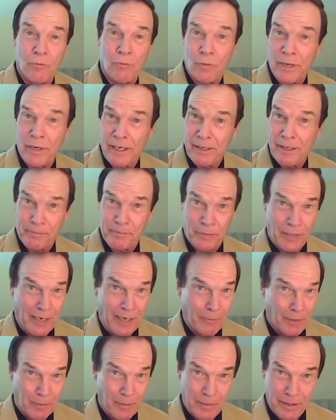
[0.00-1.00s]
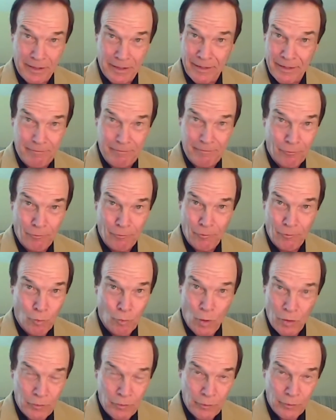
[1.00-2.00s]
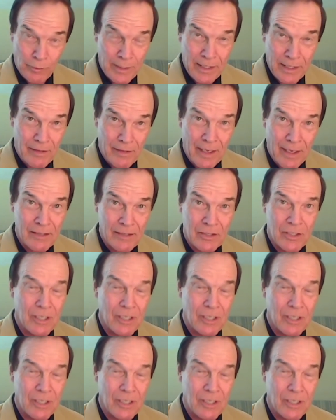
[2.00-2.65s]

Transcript: we probably won't read that.